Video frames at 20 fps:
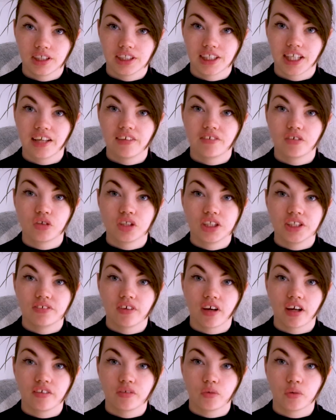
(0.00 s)
Day
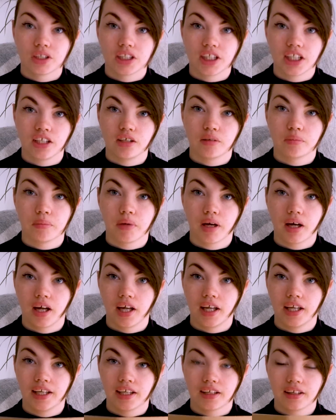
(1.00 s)
45 was in
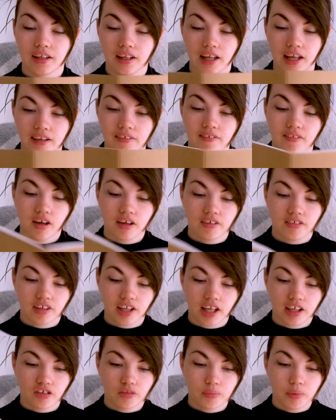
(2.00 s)
my little A5
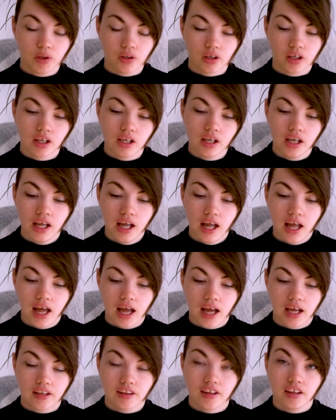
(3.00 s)
sketchbook,
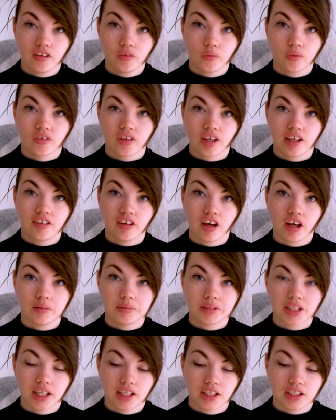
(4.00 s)
and this was a time
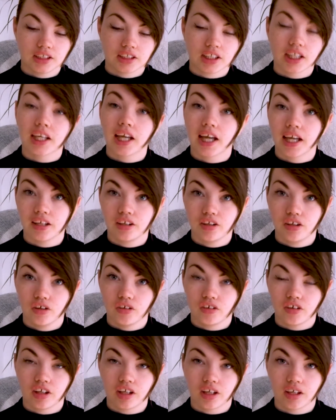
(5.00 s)
challenge, again
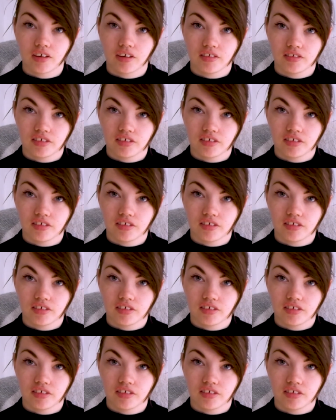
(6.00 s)
using a